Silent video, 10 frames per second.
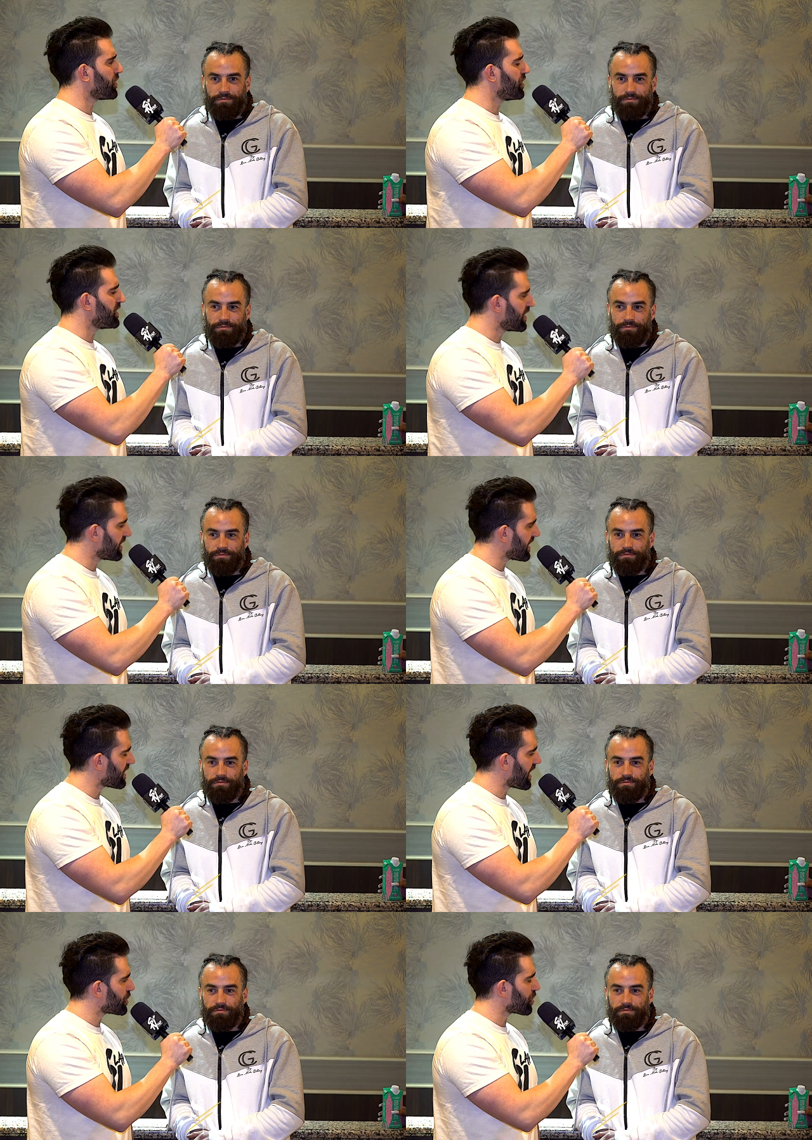Speaker 1: when you didn't get
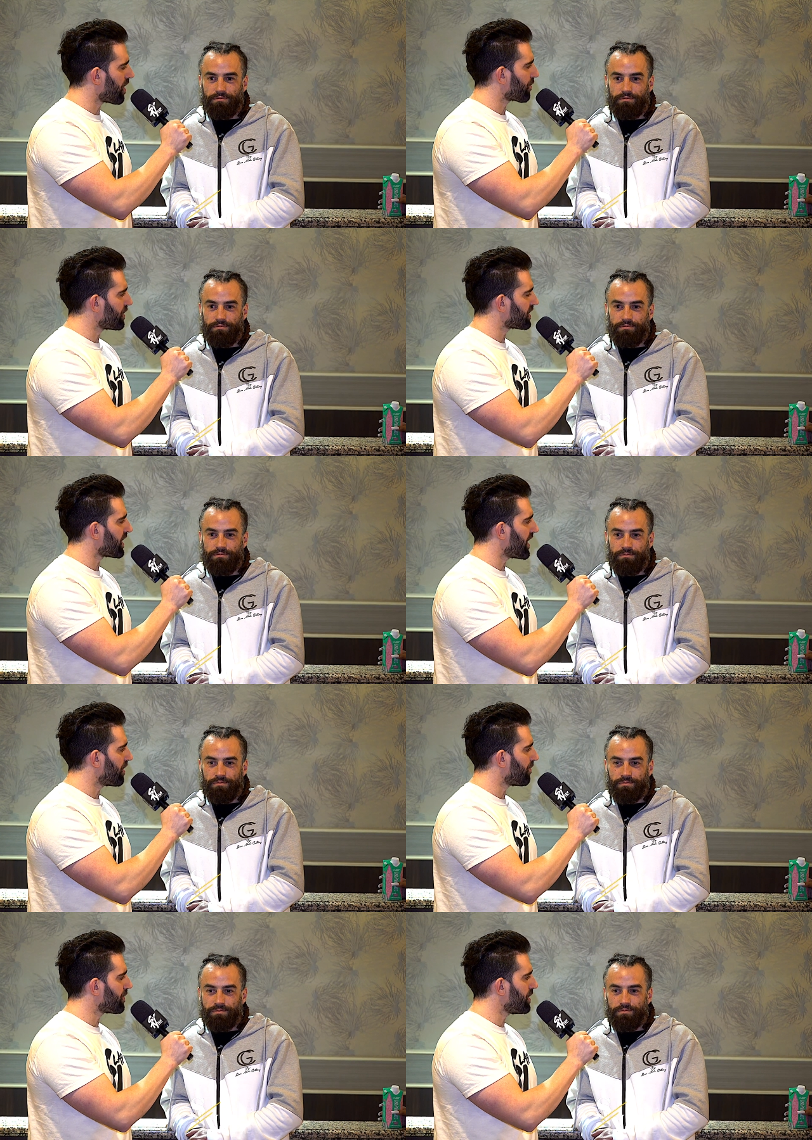that shot for the
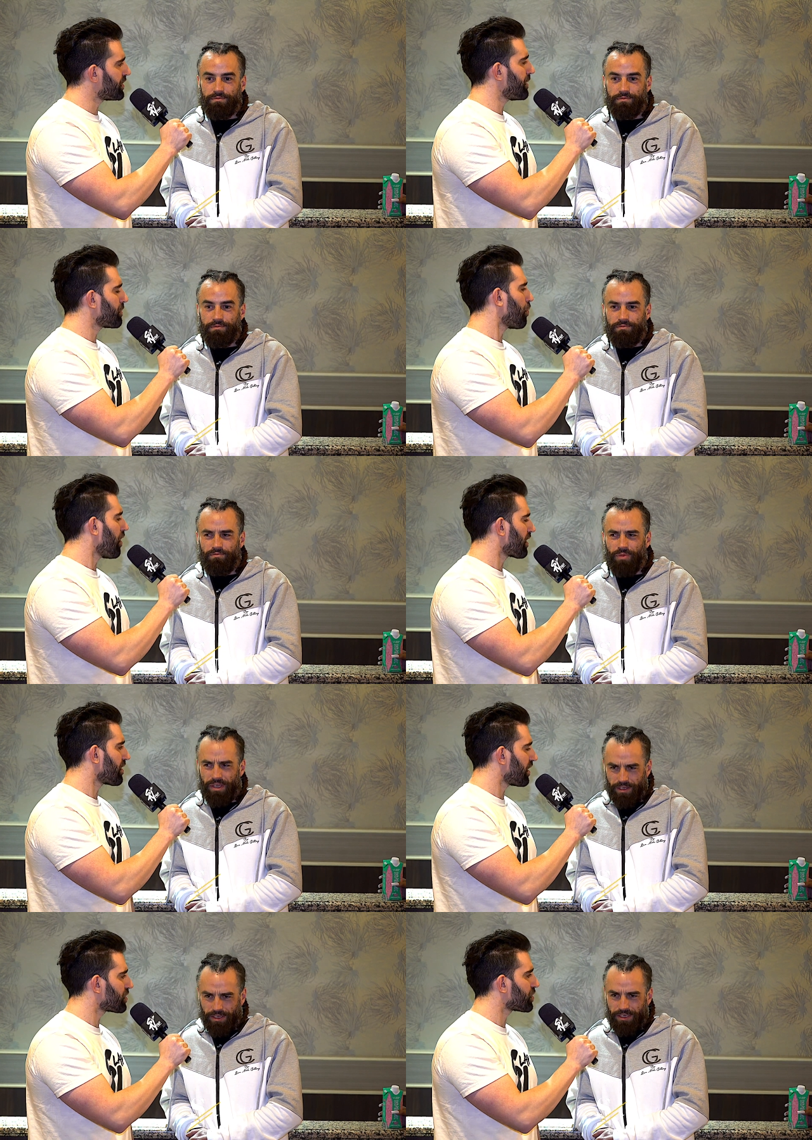title. You seemed to want it
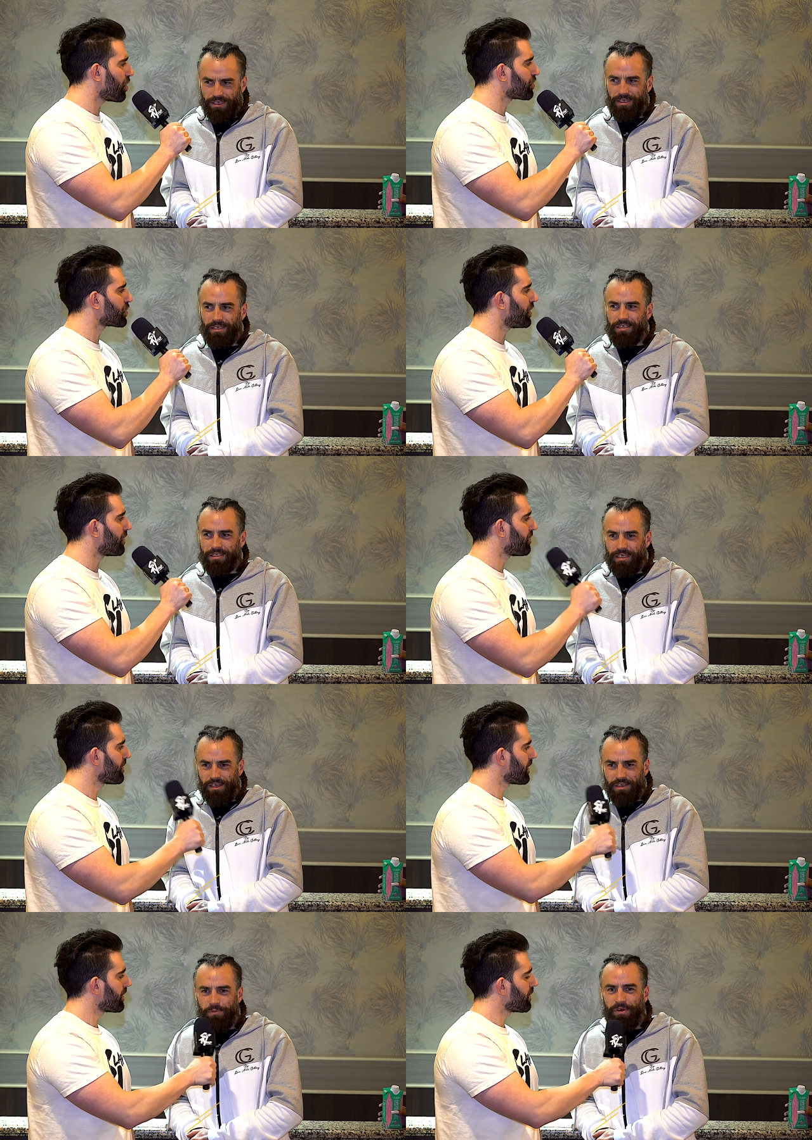on social.
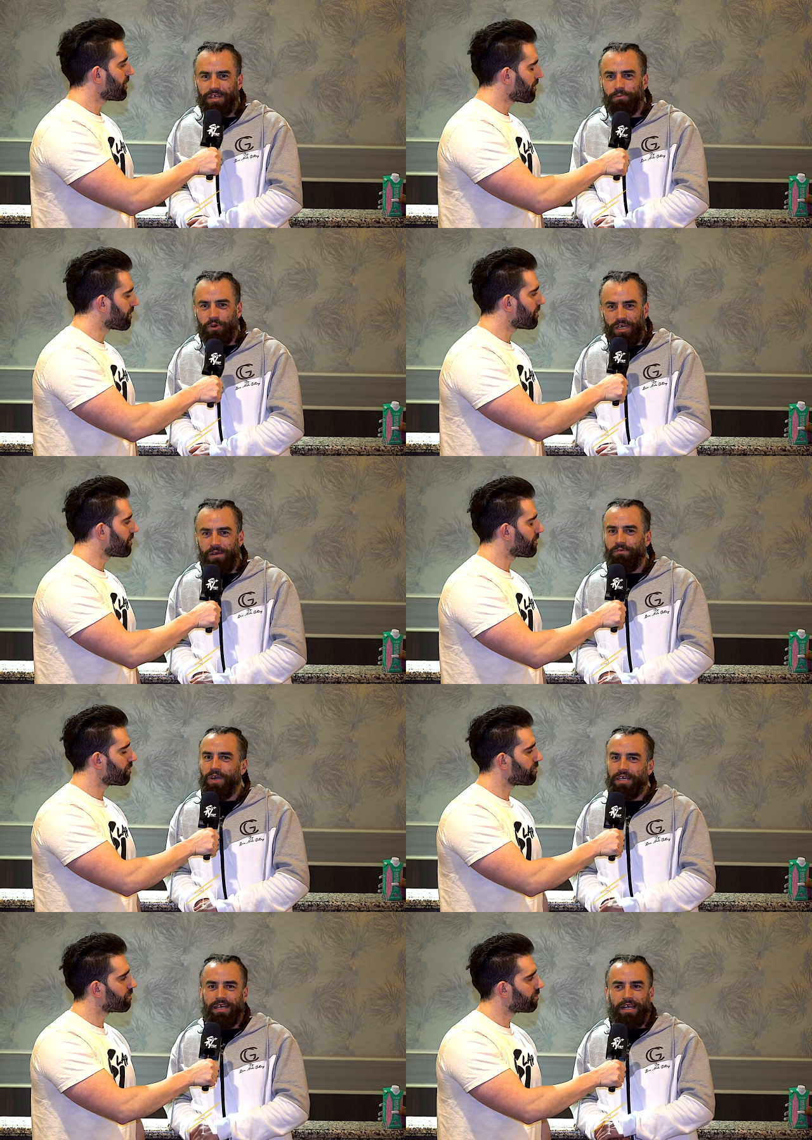
Speaker 2: Hella fucking
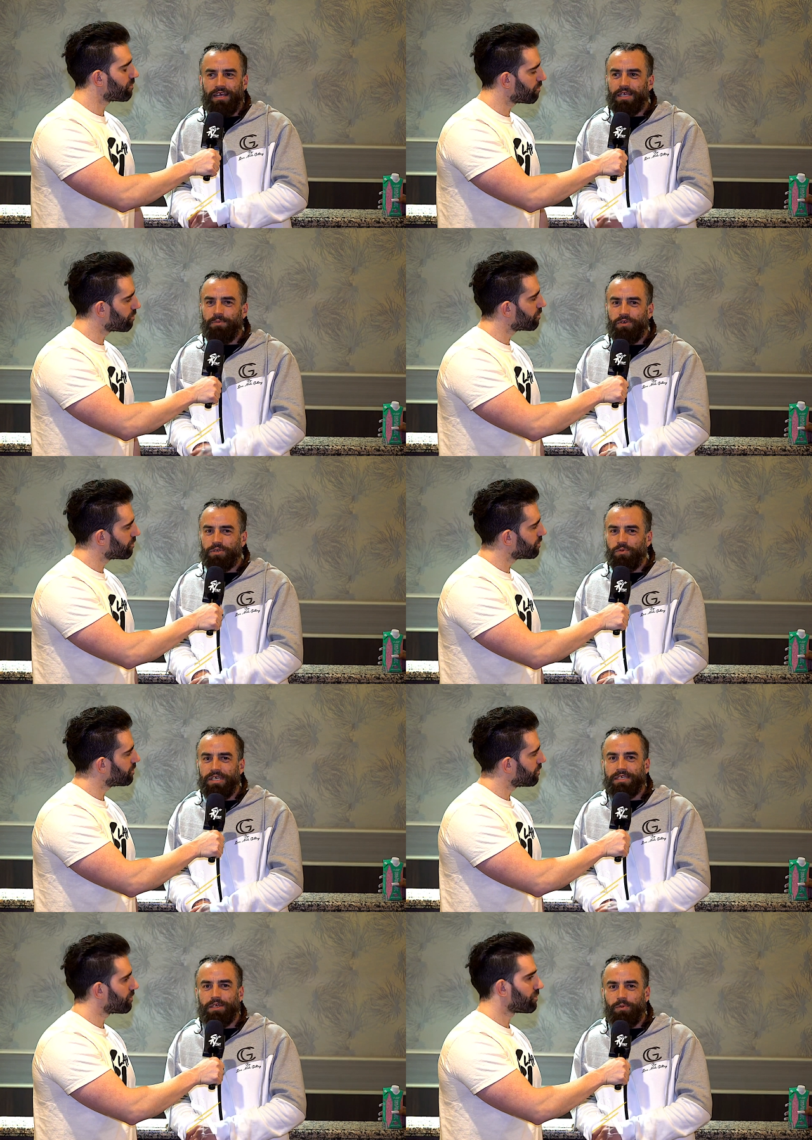I got the most
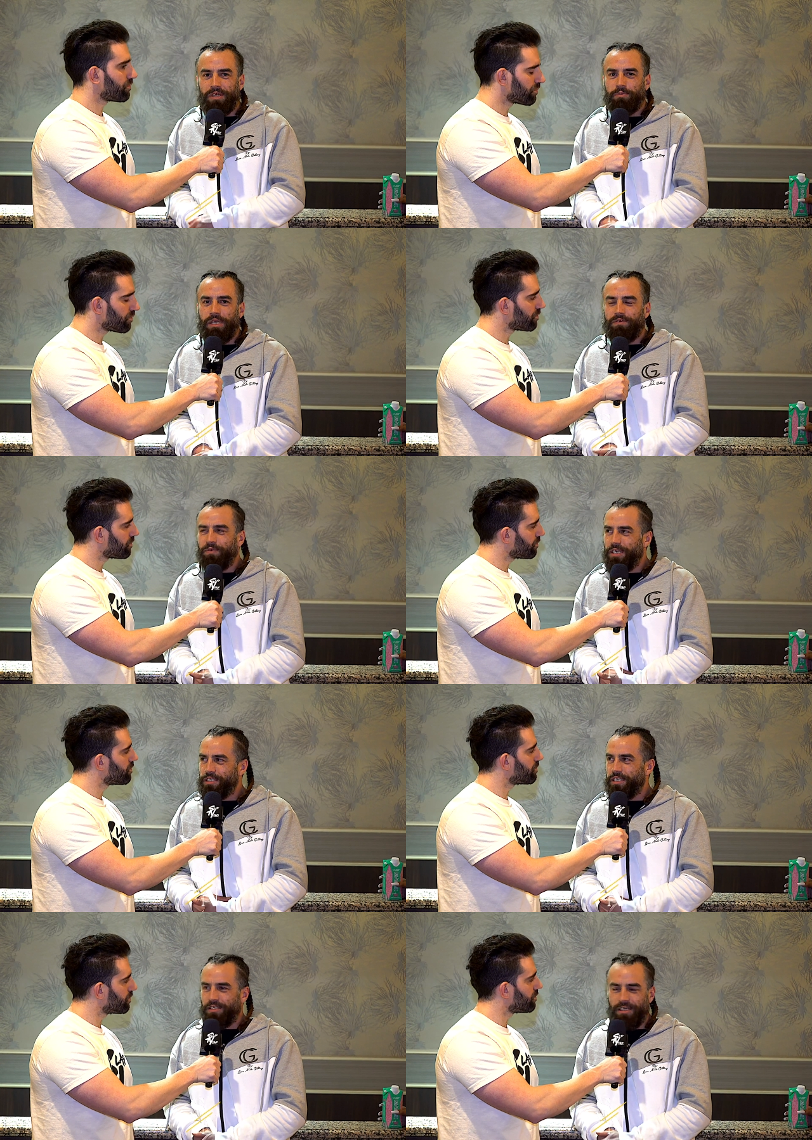wins in the welterweight
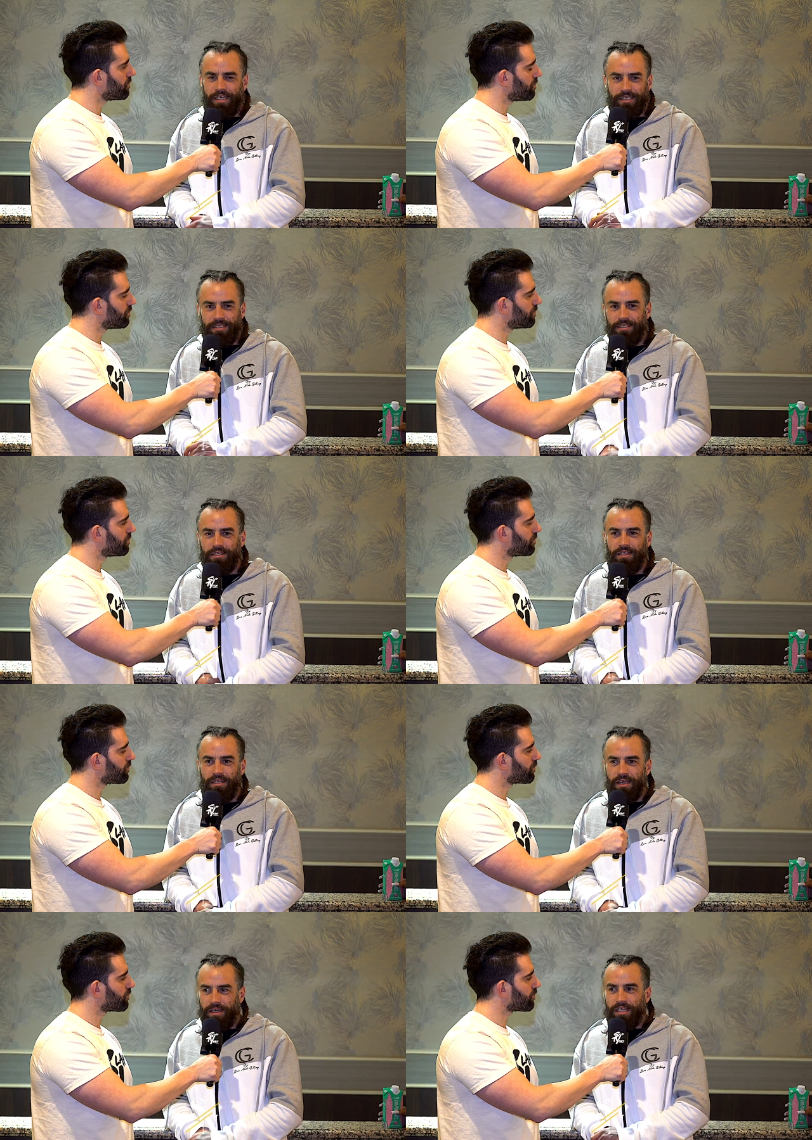division. Like,
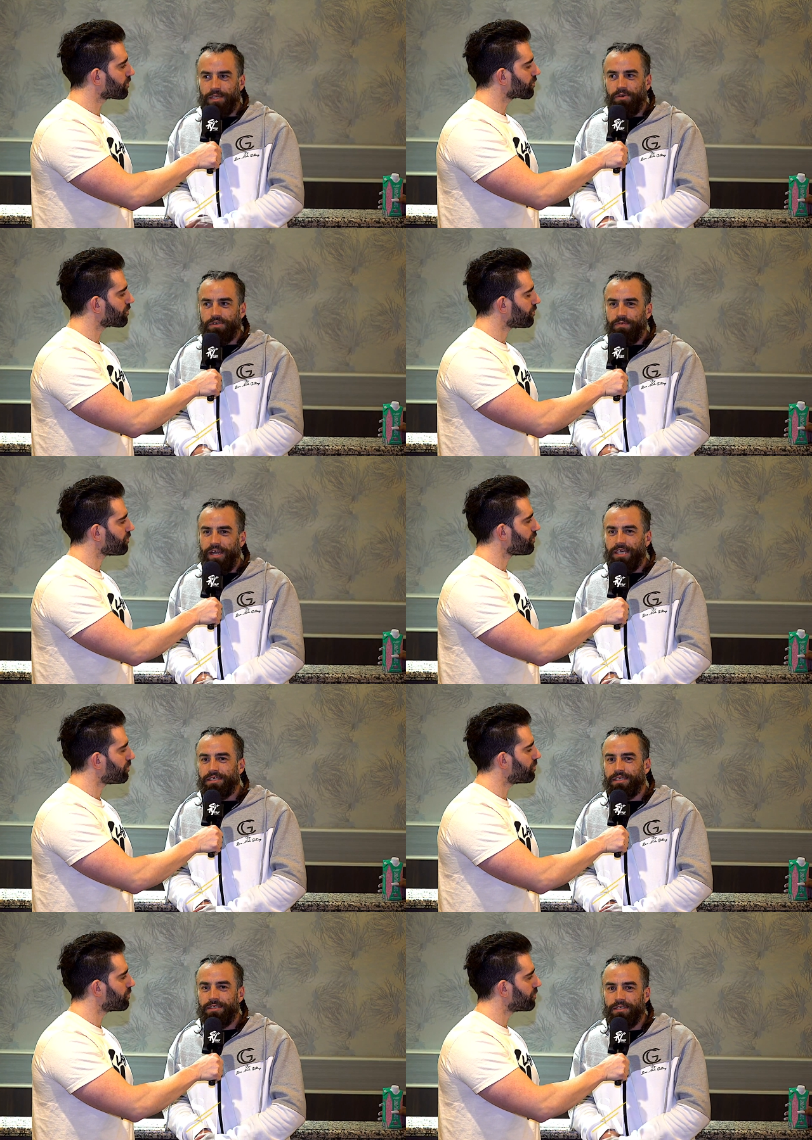I got the most
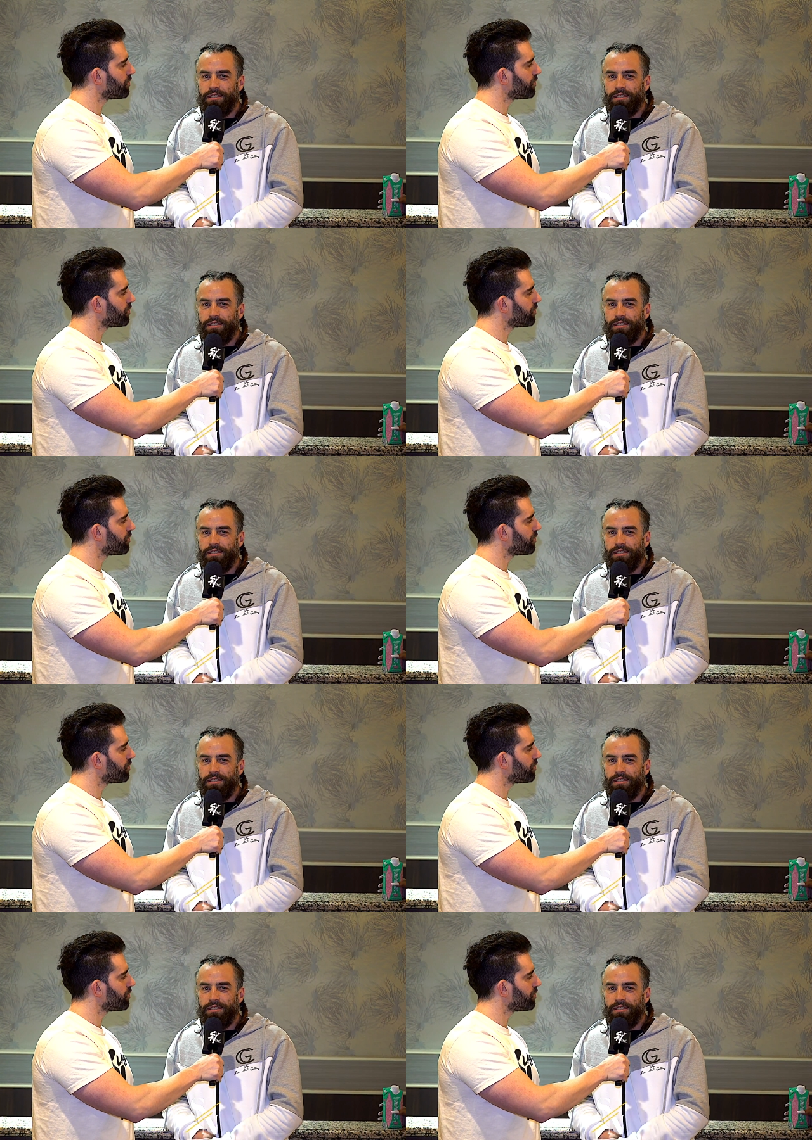fights.